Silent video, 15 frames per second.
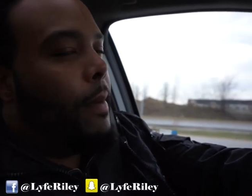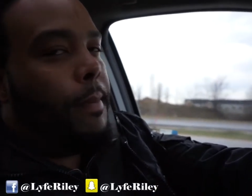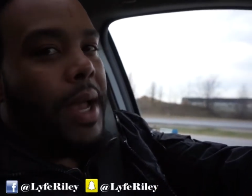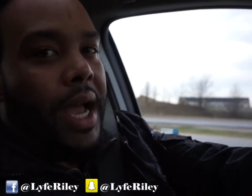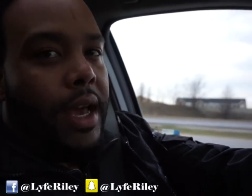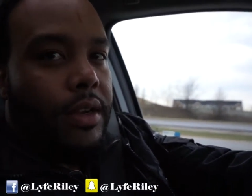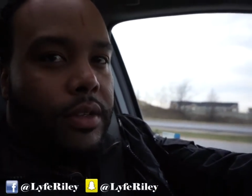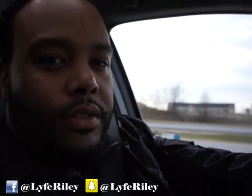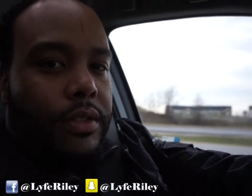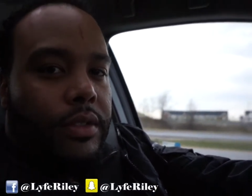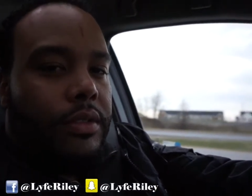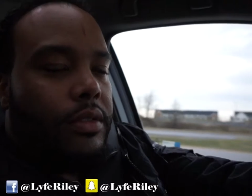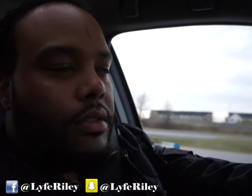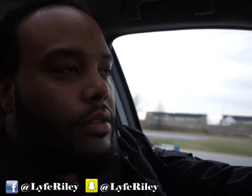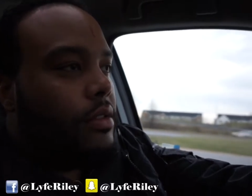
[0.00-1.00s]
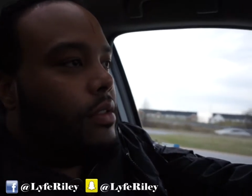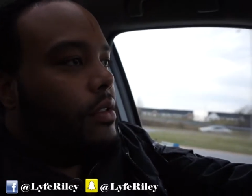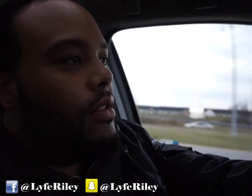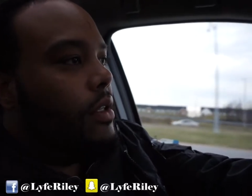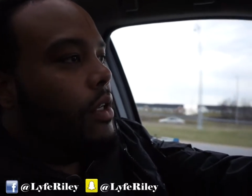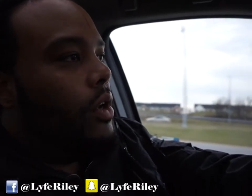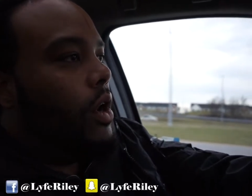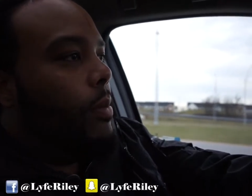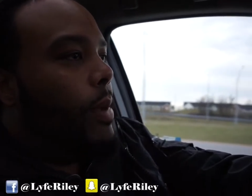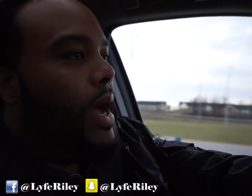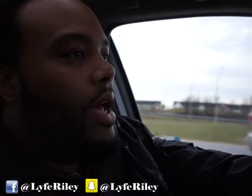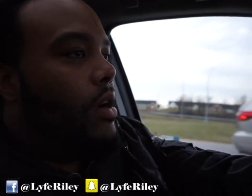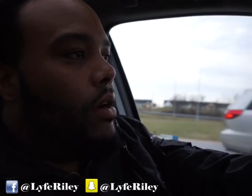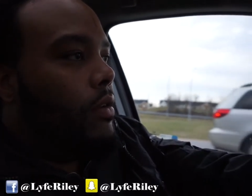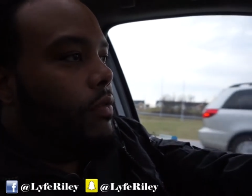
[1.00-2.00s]
pattern, you know, a
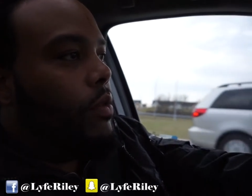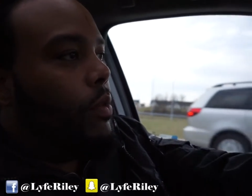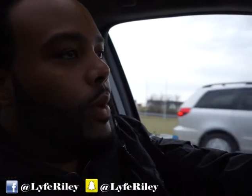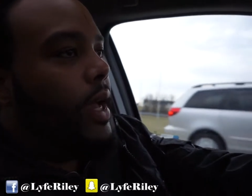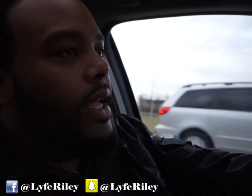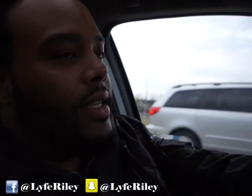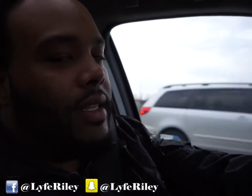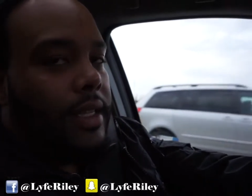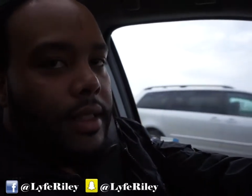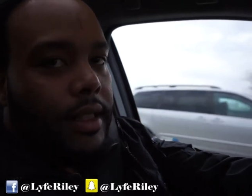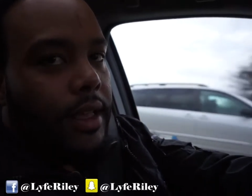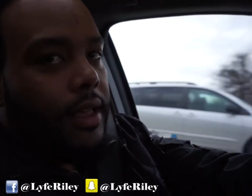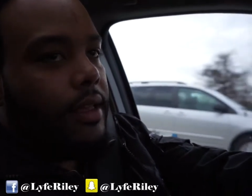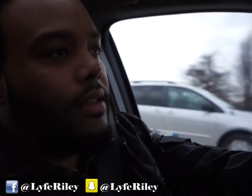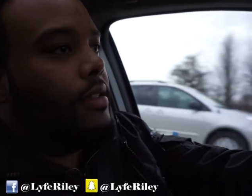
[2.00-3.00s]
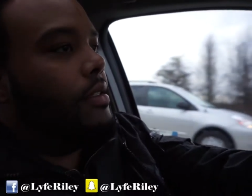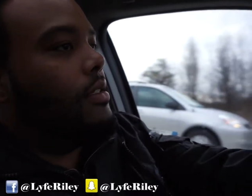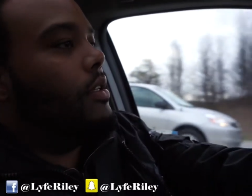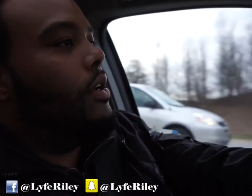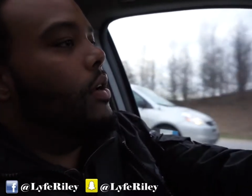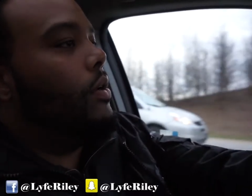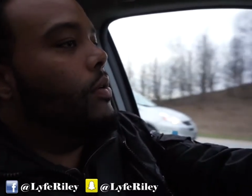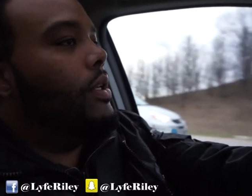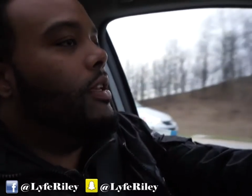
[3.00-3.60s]
pattern of the way I did things, you know,